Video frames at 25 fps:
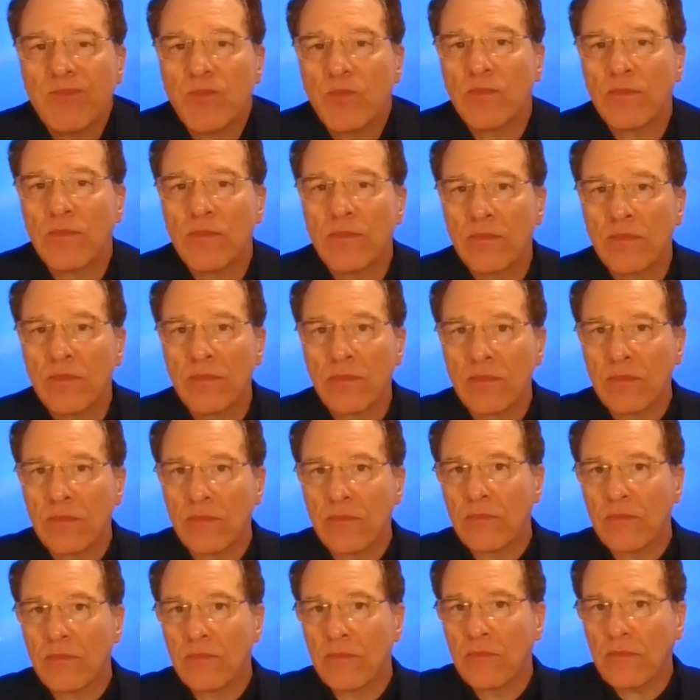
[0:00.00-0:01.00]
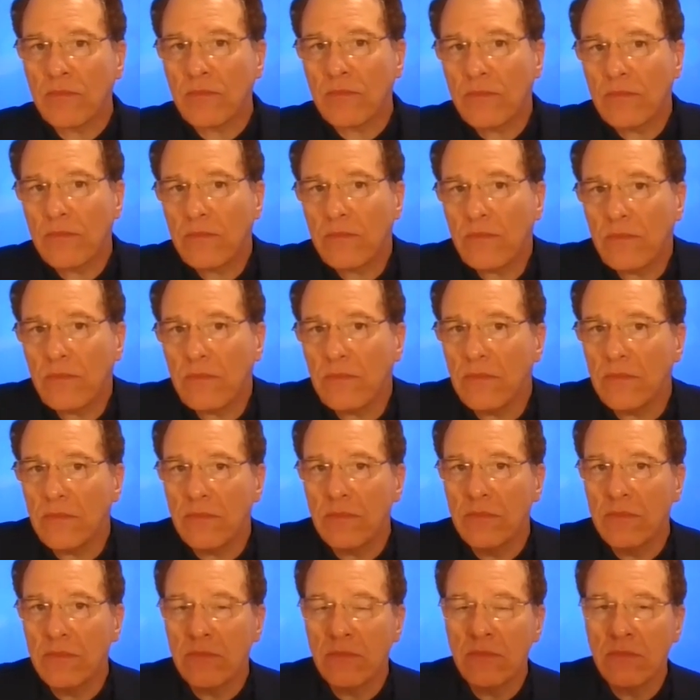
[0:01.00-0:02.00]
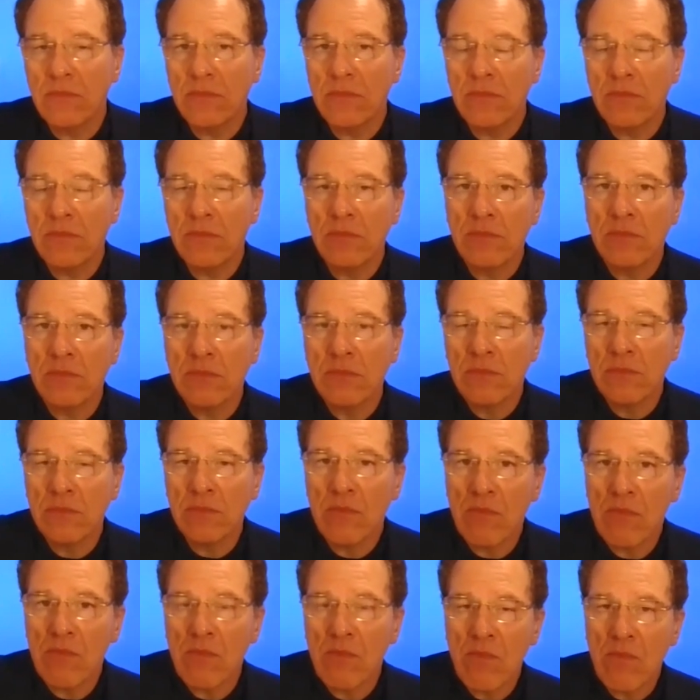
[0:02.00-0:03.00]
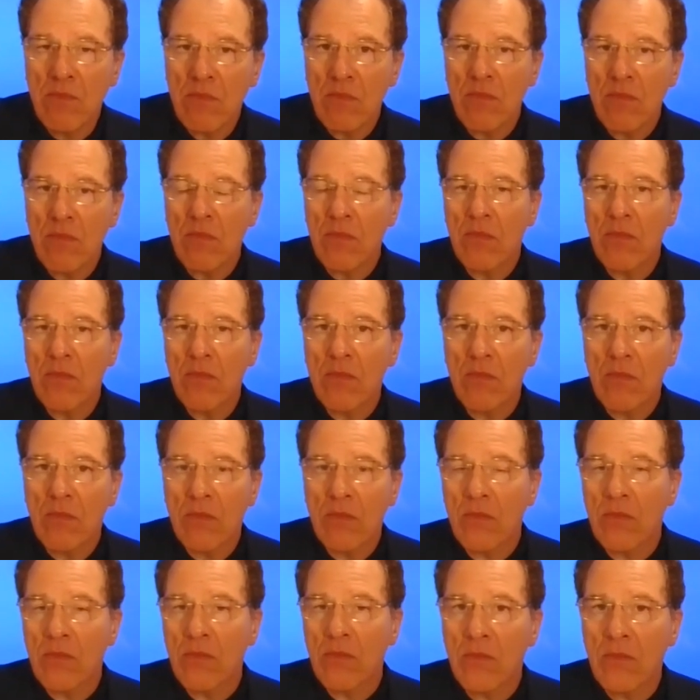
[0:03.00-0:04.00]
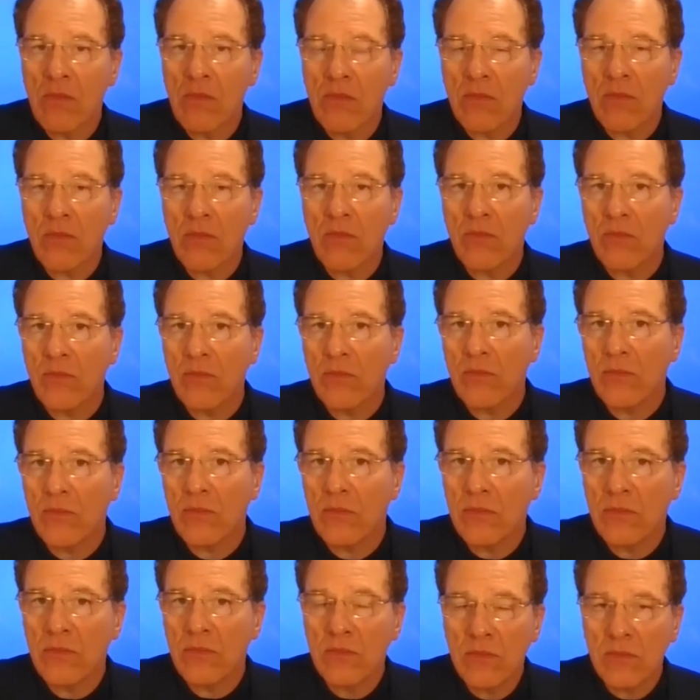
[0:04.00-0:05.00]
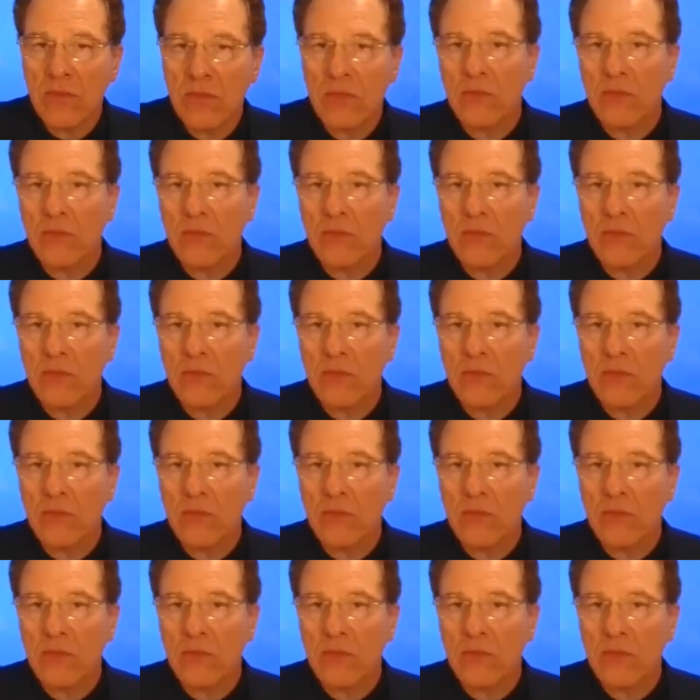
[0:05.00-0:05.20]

(not speaking)